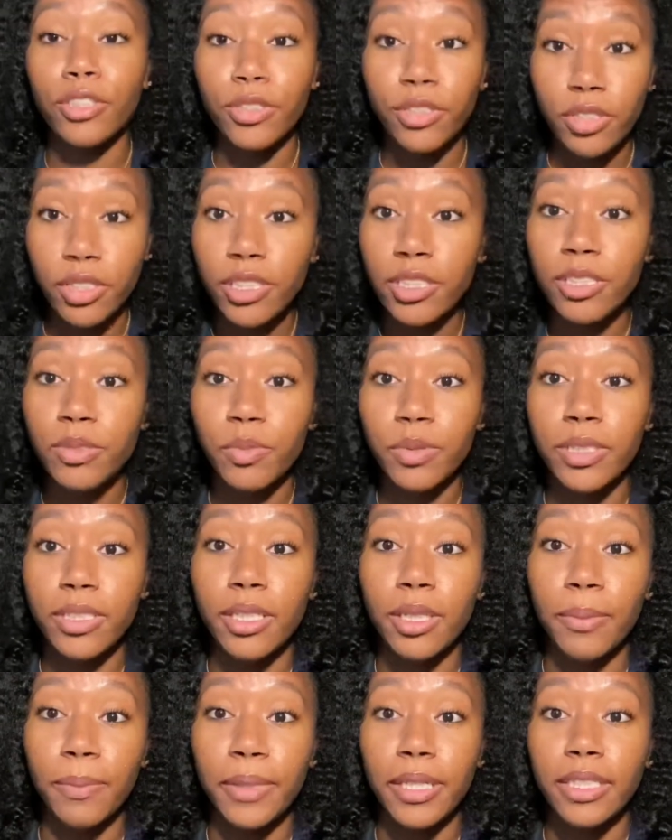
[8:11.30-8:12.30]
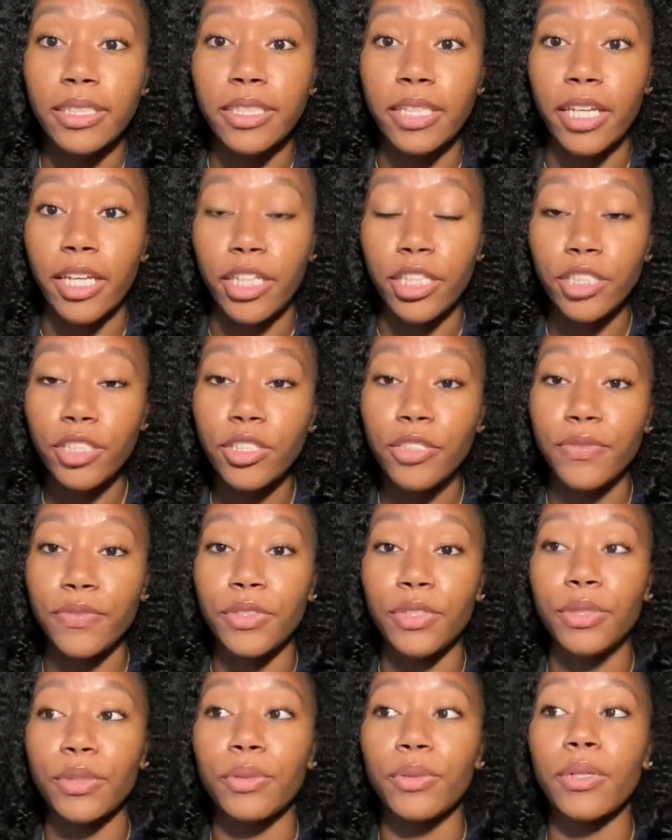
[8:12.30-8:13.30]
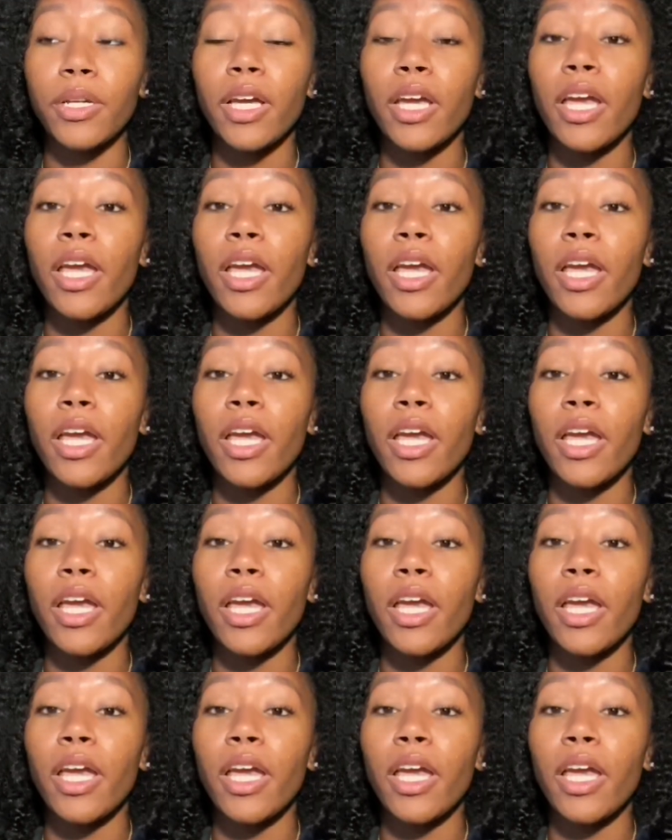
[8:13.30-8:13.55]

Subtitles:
this was an amazing interview